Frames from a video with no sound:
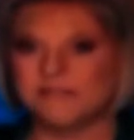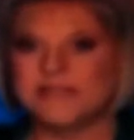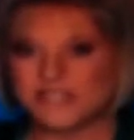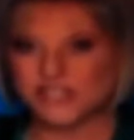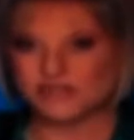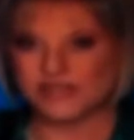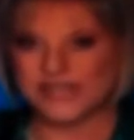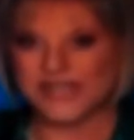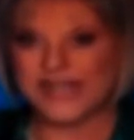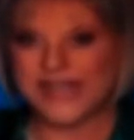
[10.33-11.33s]
mystery
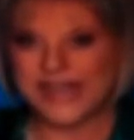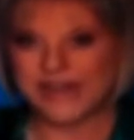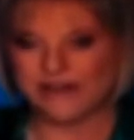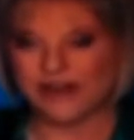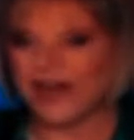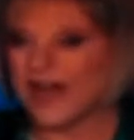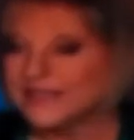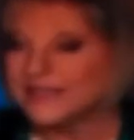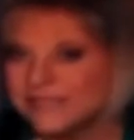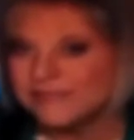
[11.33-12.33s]
hair
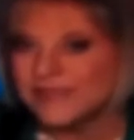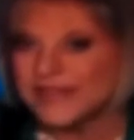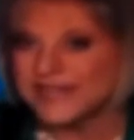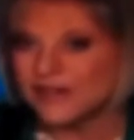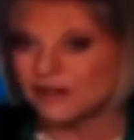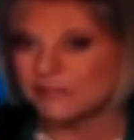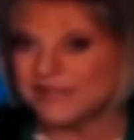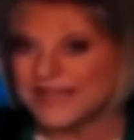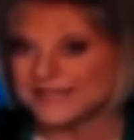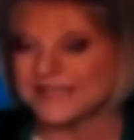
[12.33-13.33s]
identified on
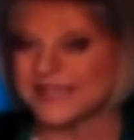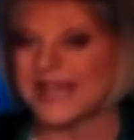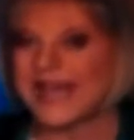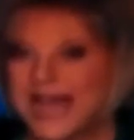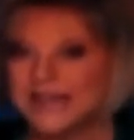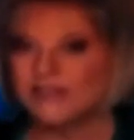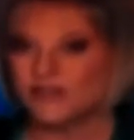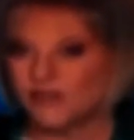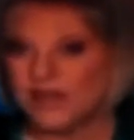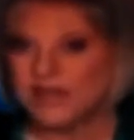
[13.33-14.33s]
plastic at the
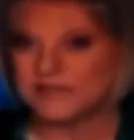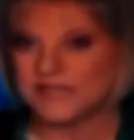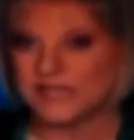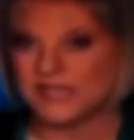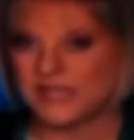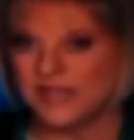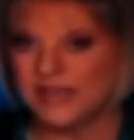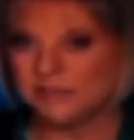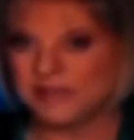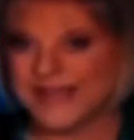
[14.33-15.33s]
crime scene.
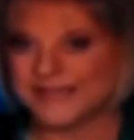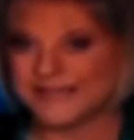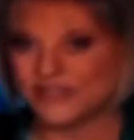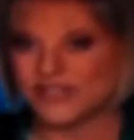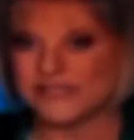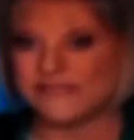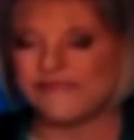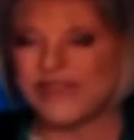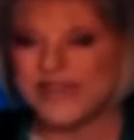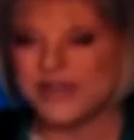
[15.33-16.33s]
Plastic just
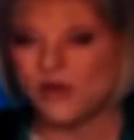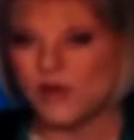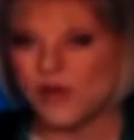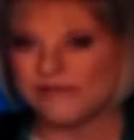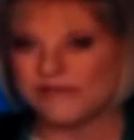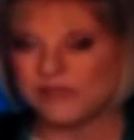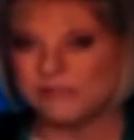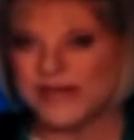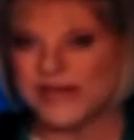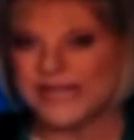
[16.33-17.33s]
feet away from the
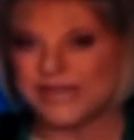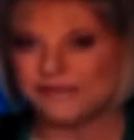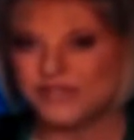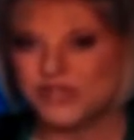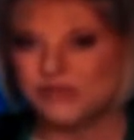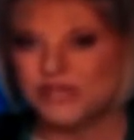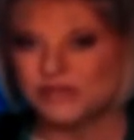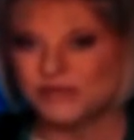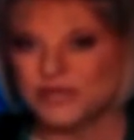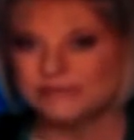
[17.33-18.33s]
body of
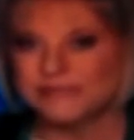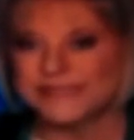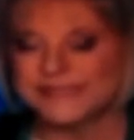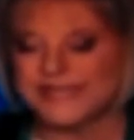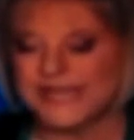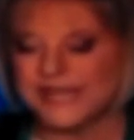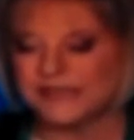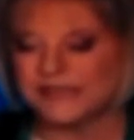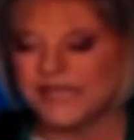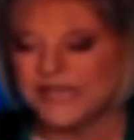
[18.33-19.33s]
2-year-old little
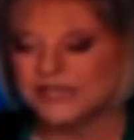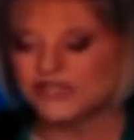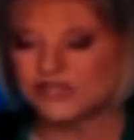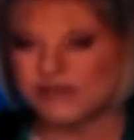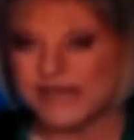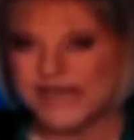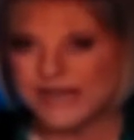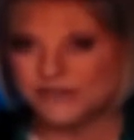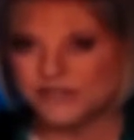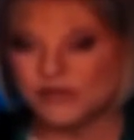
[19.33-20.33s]
Caylee. Straight
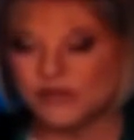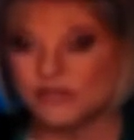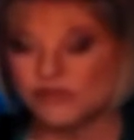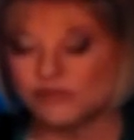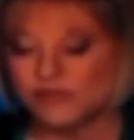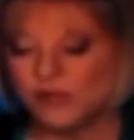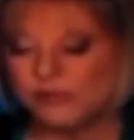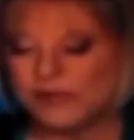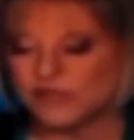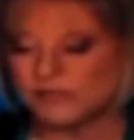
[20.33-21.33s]
out to Drew
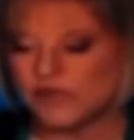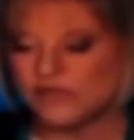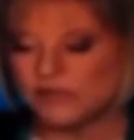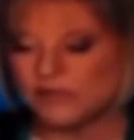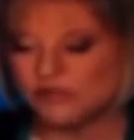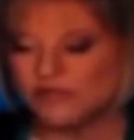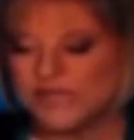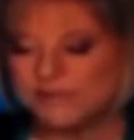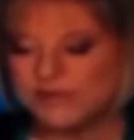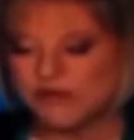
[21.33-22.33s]
Petrimo,
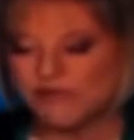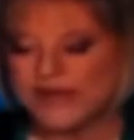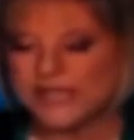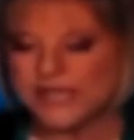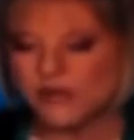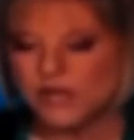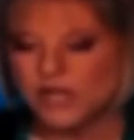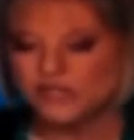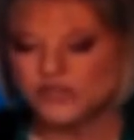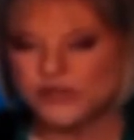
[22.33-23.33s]
WDBO Radio,
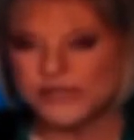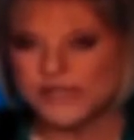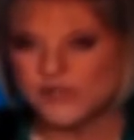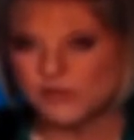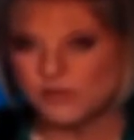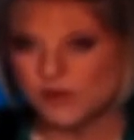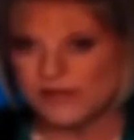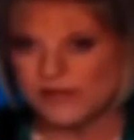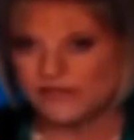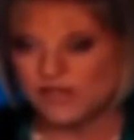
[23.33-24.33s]
joining us from
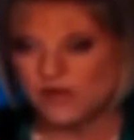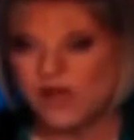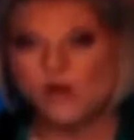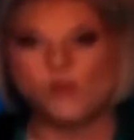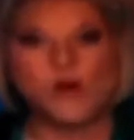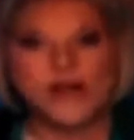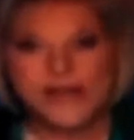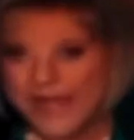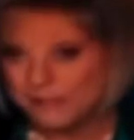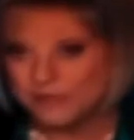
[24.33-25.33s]
Orlando. What
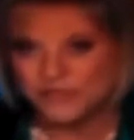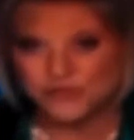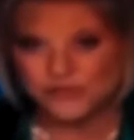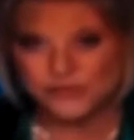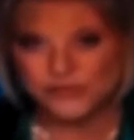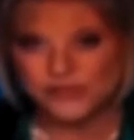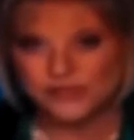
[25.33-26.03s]
happened, Drew?